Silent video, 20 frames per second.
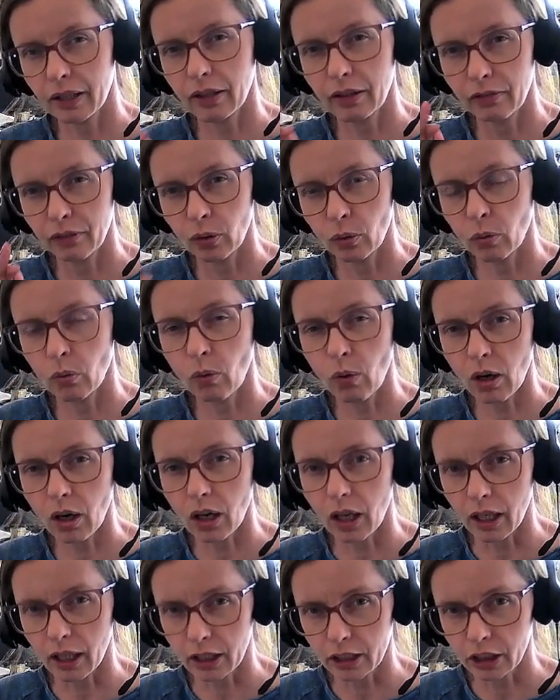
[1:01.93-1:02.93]
of
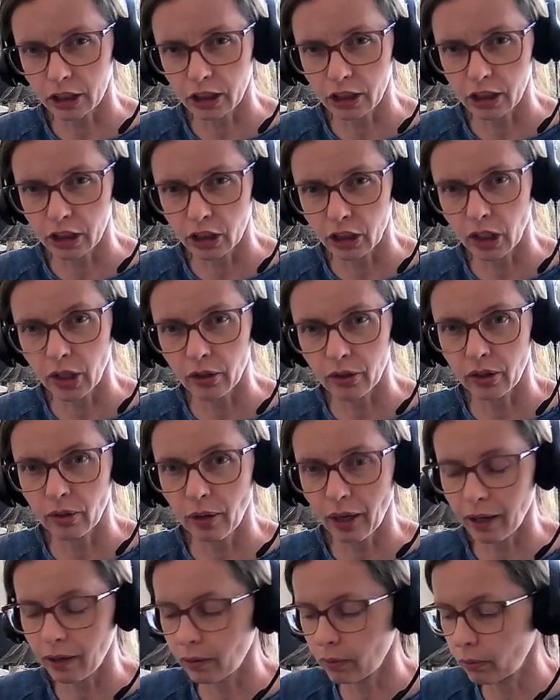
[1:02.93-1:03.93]
gouache to show you how it